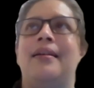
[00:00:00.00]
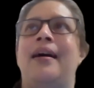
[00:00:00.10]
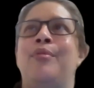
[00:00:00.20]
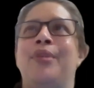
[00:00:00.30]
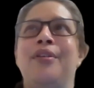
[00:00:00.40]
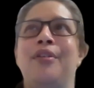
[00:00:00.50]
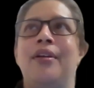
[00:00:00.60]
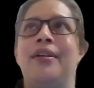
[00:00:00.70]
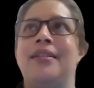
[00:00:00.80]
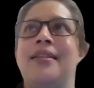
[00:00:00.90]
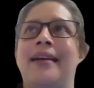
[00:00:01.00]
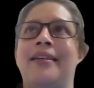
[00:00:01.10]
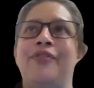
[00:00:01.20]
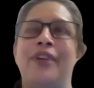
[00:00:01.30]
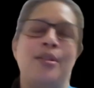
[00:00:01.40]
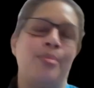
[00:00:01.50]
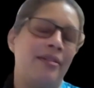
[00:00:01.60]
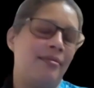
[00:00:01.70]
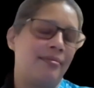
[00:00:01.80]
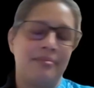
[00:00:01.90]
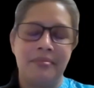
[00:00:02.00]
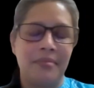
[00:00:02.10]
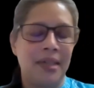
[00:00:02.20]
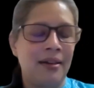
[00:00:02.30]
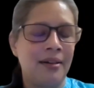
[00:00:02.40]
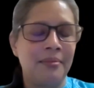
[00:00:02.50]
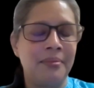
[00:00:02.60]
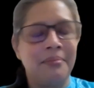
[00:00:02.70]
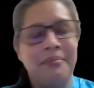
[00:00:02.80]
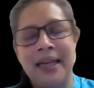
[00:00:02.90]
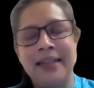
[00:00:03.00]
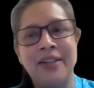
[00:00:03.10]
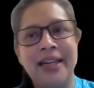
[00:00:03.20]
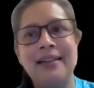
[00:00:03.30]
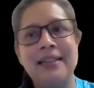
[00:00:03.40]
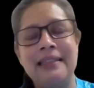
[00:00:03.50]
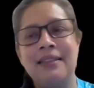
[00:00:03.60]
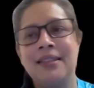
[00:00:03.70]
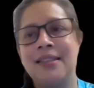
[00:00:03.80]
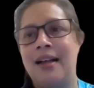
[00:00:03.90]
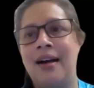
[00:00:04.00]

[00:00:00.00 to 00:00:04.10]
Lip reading: I wouldn't call it a sacrifice, but my great leaders